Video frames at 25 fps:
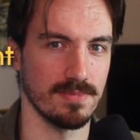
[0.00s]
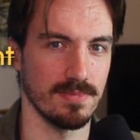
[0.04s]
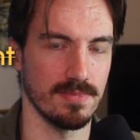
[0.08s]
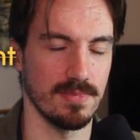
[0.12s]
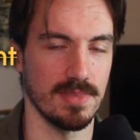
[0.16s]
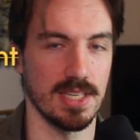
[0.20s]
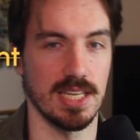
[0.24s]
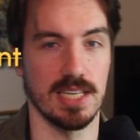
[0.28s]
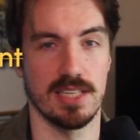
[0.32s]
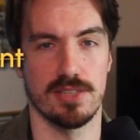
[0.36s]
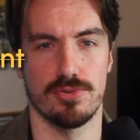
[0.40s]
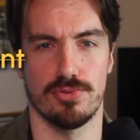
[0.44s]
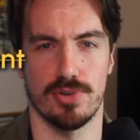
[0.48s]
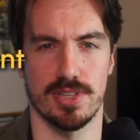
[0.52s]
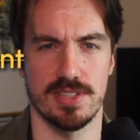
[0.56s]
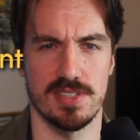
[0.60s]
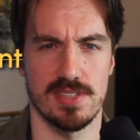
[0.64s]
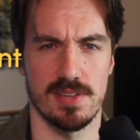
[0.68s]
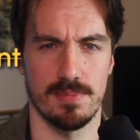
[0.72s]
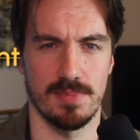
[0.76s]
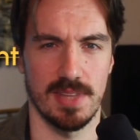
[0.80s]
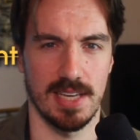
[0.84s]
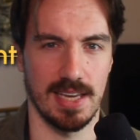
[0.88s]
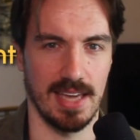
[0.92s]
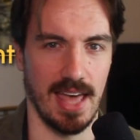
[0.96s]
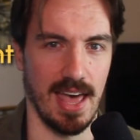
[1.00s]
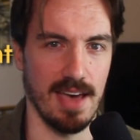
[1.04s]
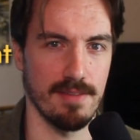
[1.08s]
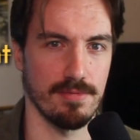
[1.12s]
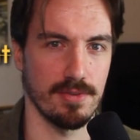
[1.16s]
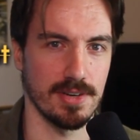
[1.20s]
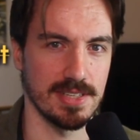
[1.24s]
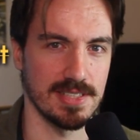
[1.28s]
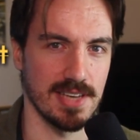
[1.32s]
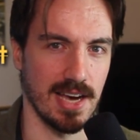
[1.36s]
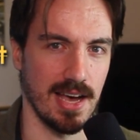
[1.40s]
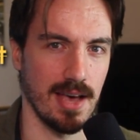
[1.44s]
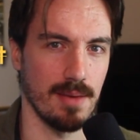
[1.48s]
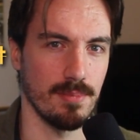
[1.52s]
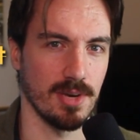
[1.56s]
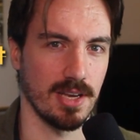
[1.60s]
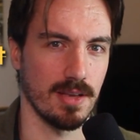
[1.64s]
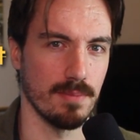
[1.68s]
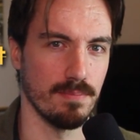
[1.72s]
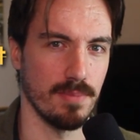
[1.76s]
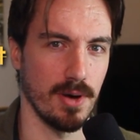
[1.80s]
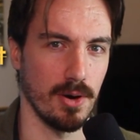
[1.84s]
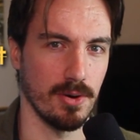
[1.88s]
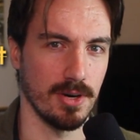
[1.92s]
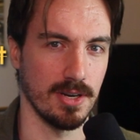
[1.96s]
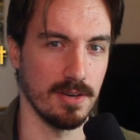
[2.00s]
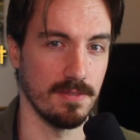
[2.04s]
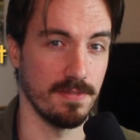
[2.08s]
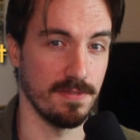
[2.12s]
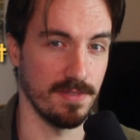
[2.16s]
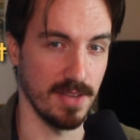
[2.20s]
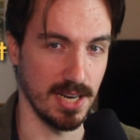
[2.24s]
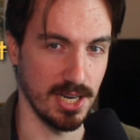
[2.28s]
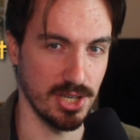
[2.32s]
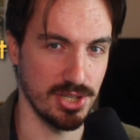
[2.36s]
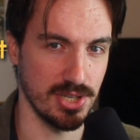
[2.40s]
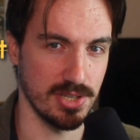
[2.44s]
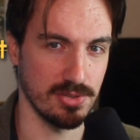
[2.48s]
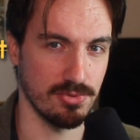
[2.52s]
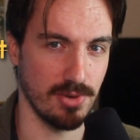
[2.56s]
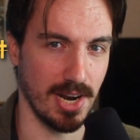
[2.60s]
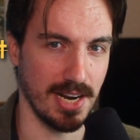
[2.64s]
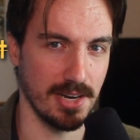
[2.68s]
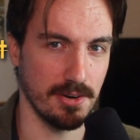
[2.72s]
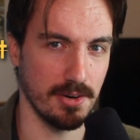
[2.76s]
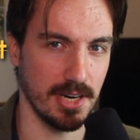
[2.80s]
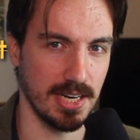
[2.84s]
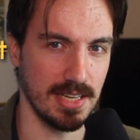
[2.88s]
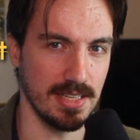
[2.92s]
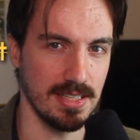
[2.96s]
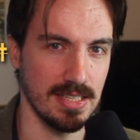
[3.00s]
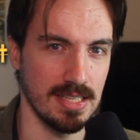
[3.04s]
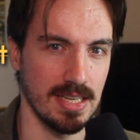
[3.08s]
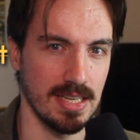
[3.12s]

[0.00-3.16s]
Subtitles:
Need to run something every time a component finishes rendering?